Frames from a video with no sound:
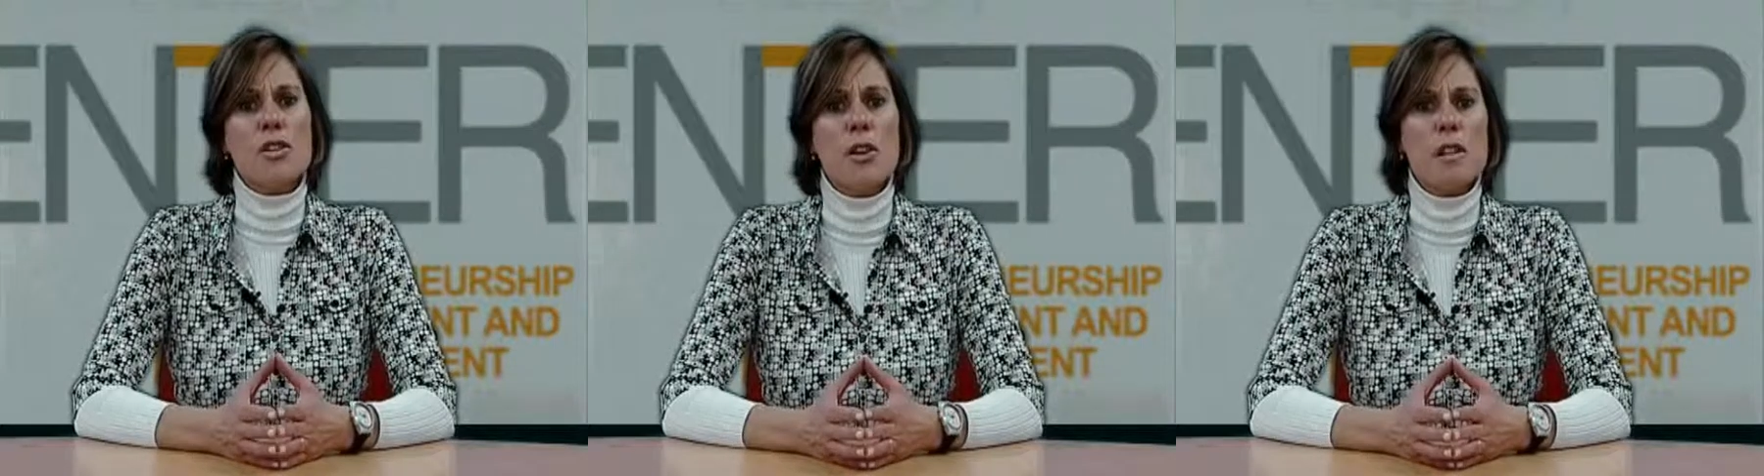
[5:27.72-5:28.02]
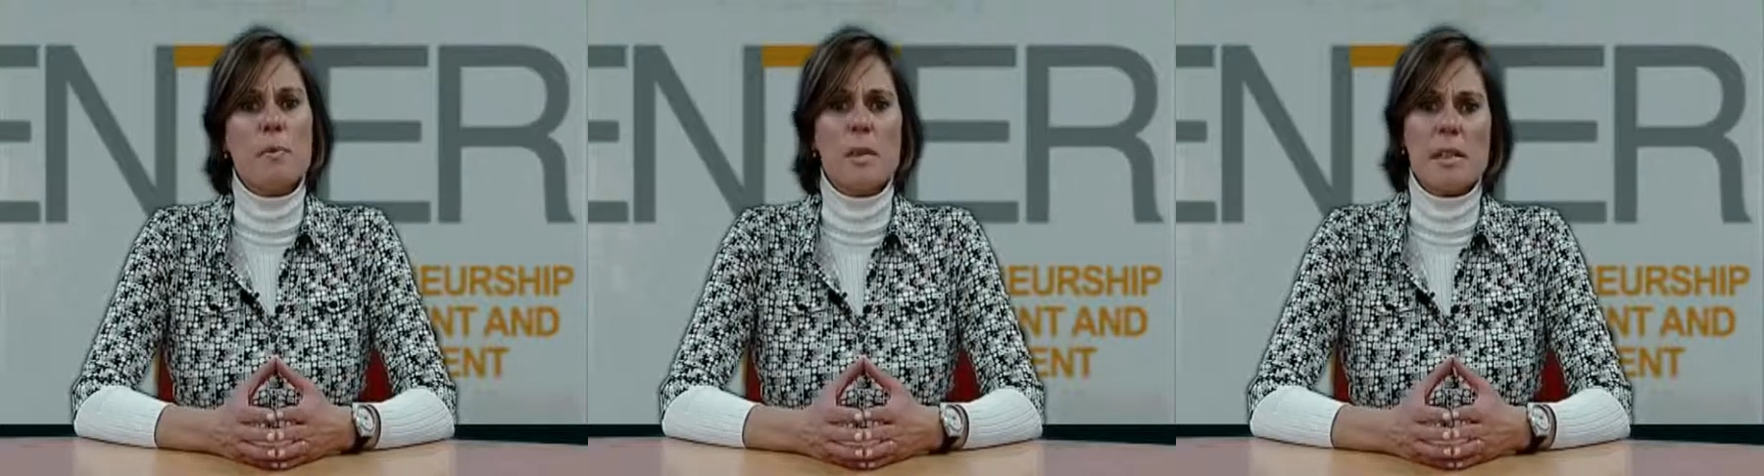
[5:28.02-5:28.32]

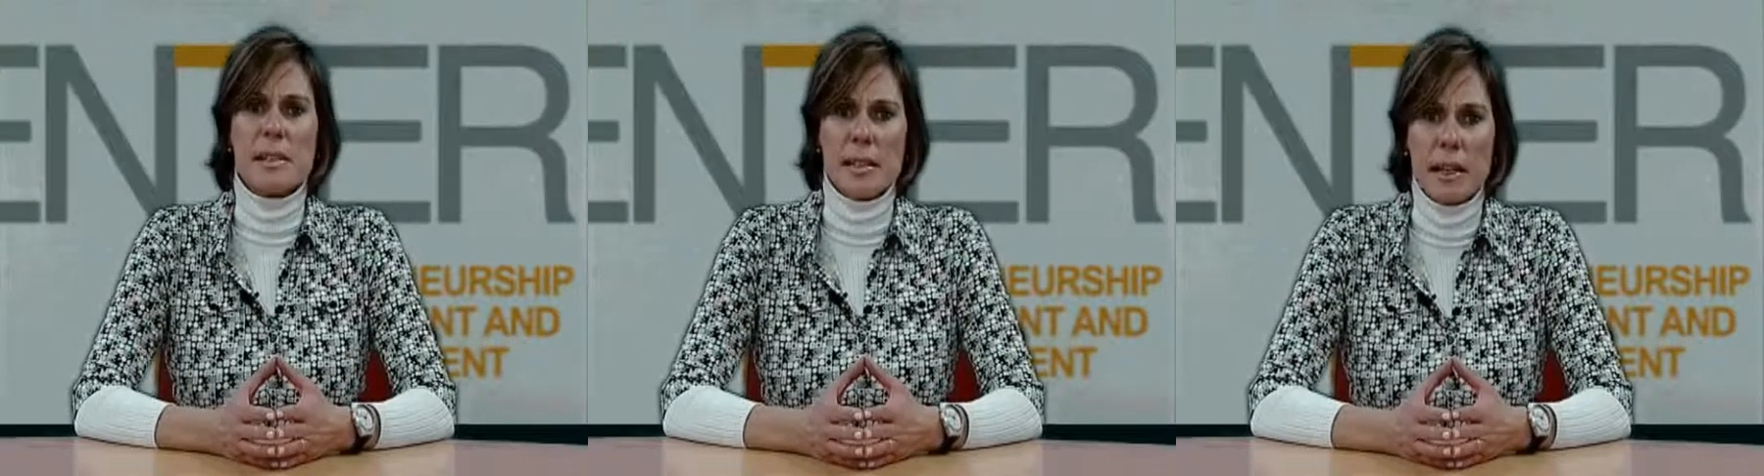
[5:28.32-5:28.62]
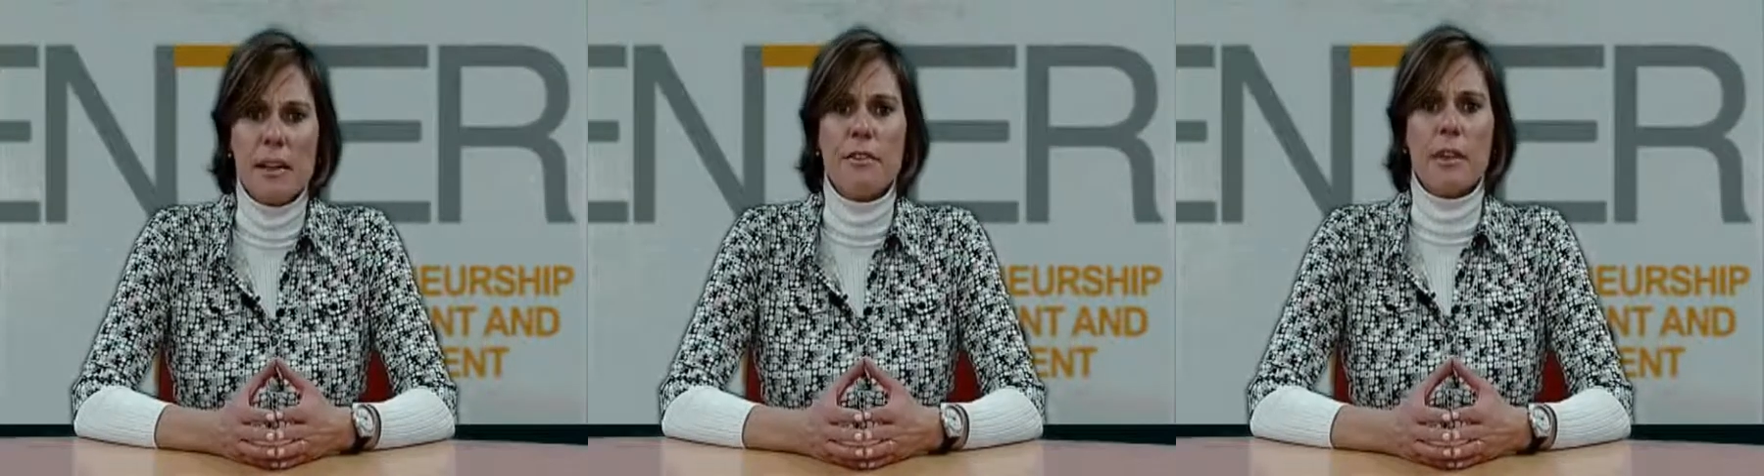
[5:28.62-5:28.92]

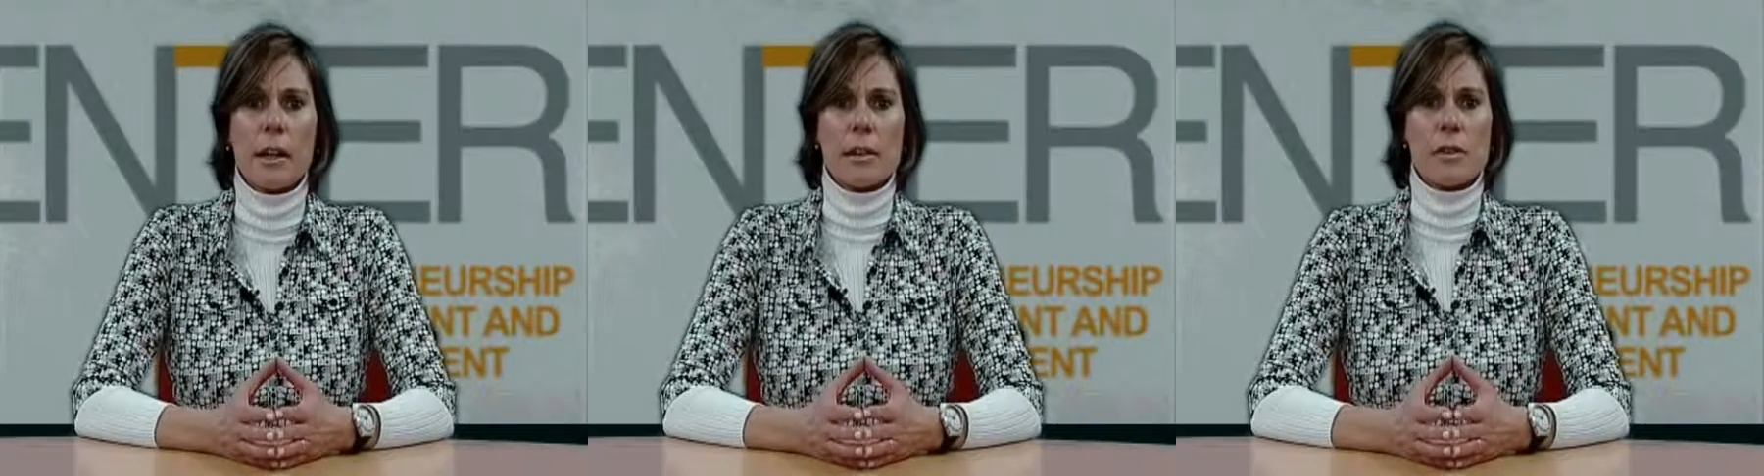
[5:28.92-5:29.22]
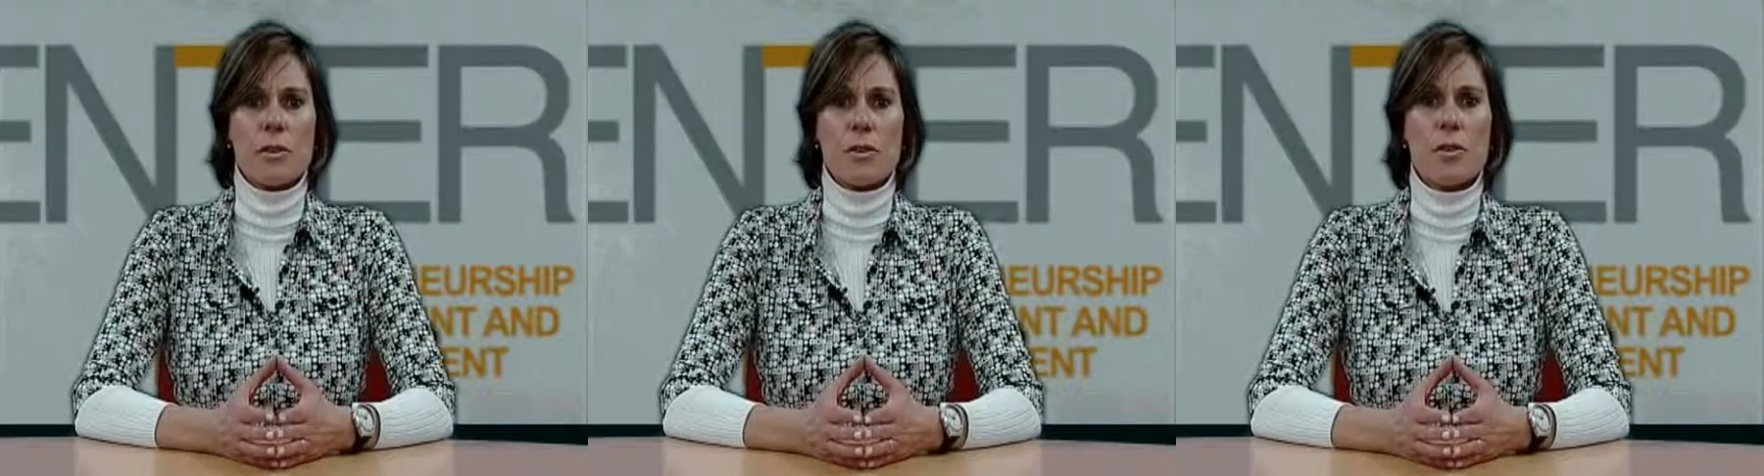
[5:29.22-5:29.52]
presentation,
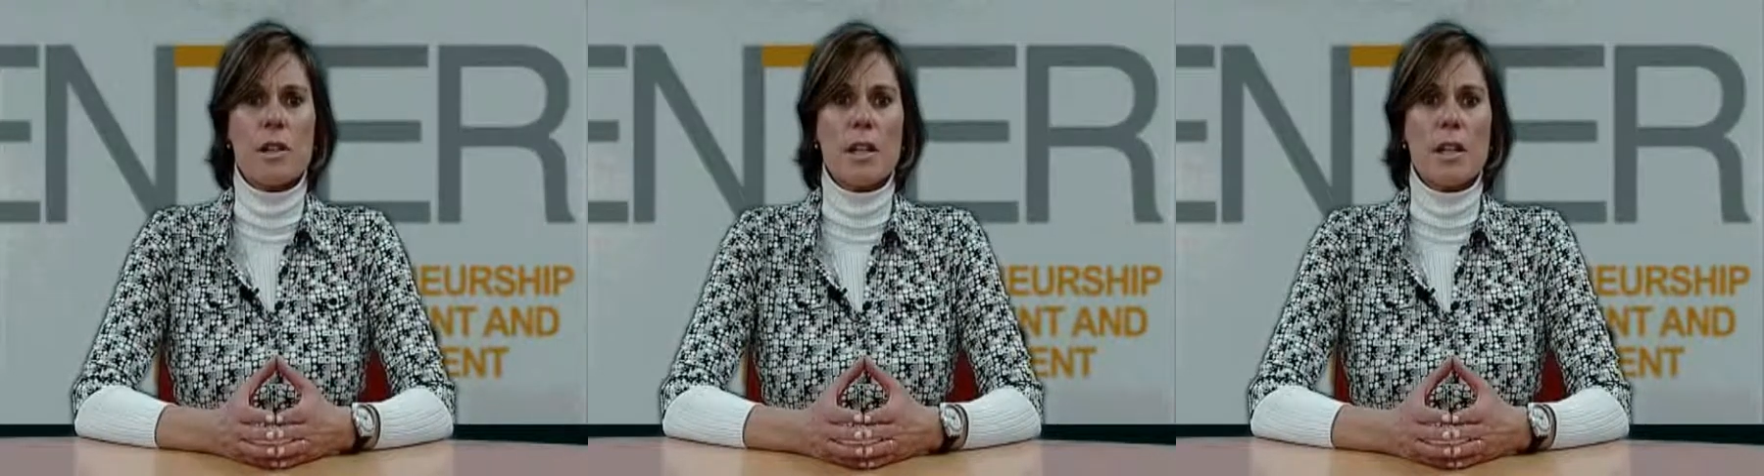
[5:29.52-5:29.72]
tell a